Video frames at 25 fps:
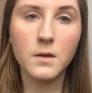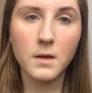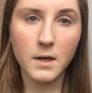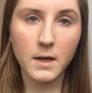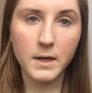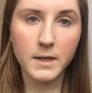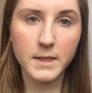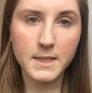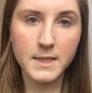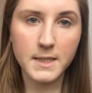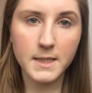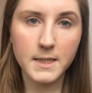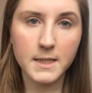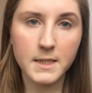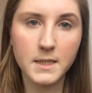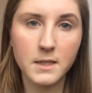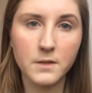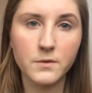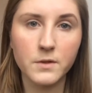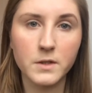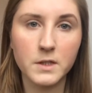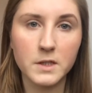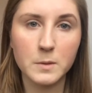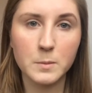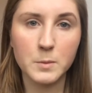Kind of see the
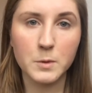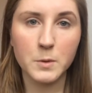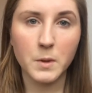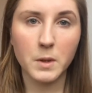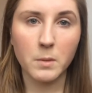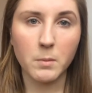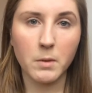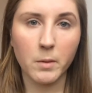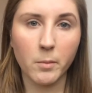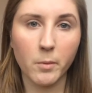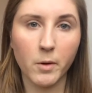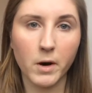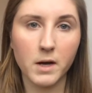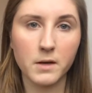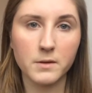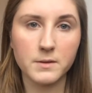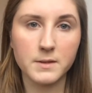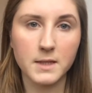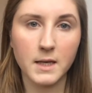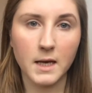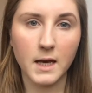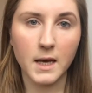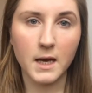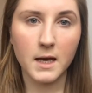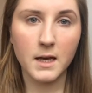difference between my
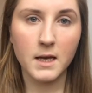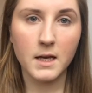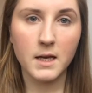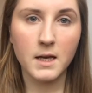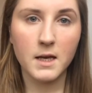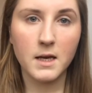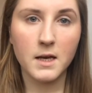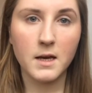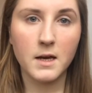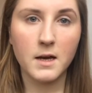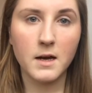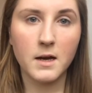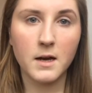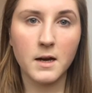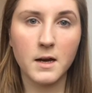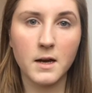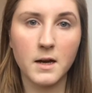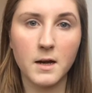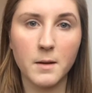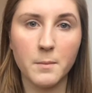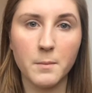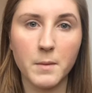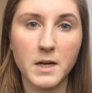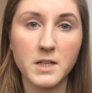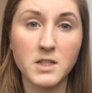brows there.
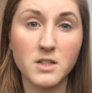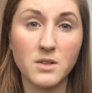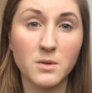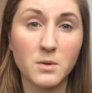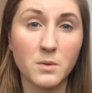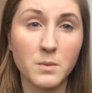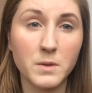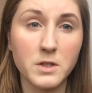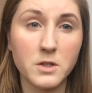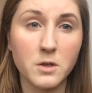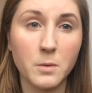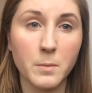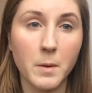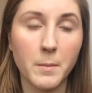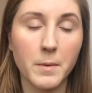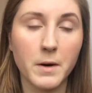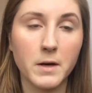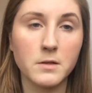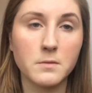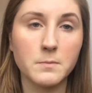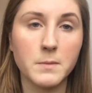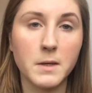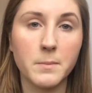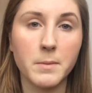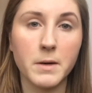I don't always do my
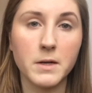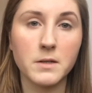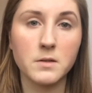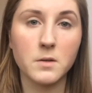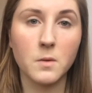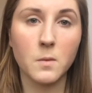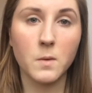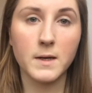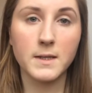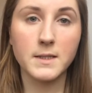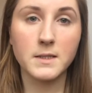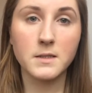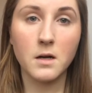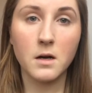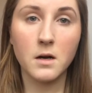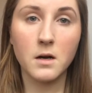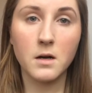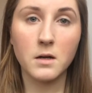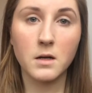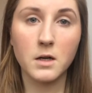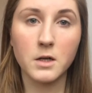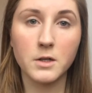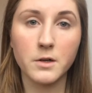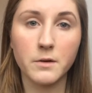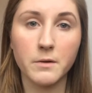brows are quite
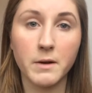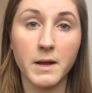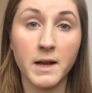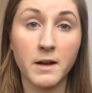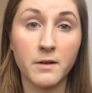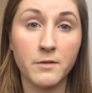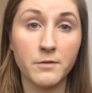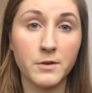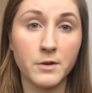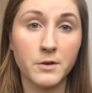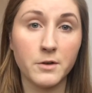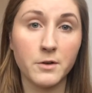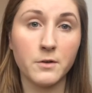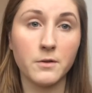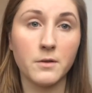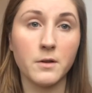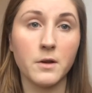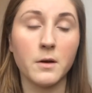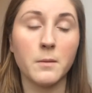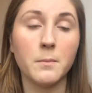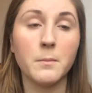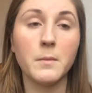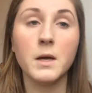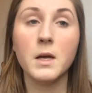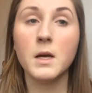dark, I don't have to do
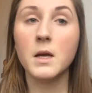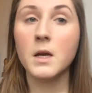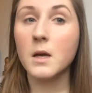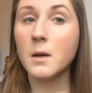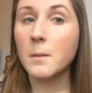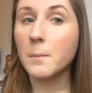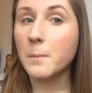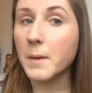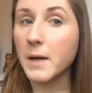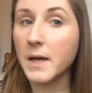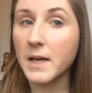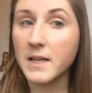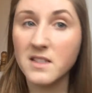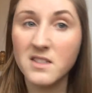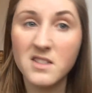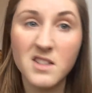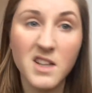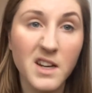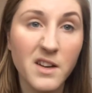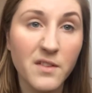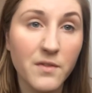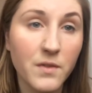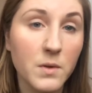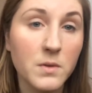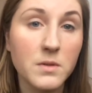them, but it just
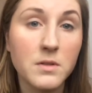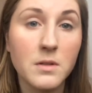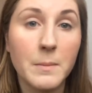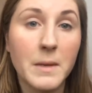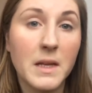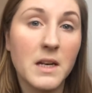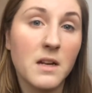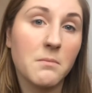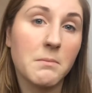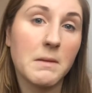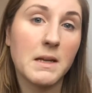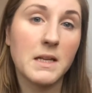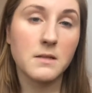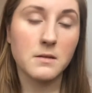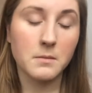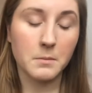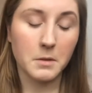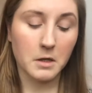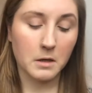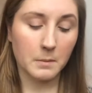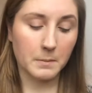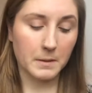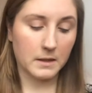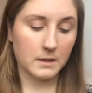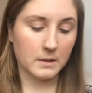kind of fills them in and makes them
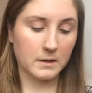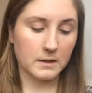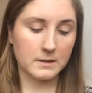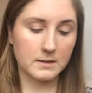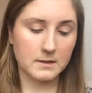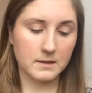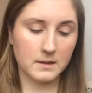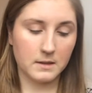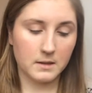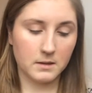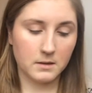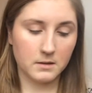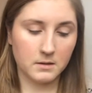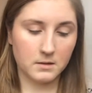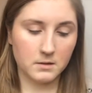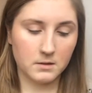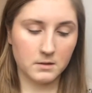look a bit nicer.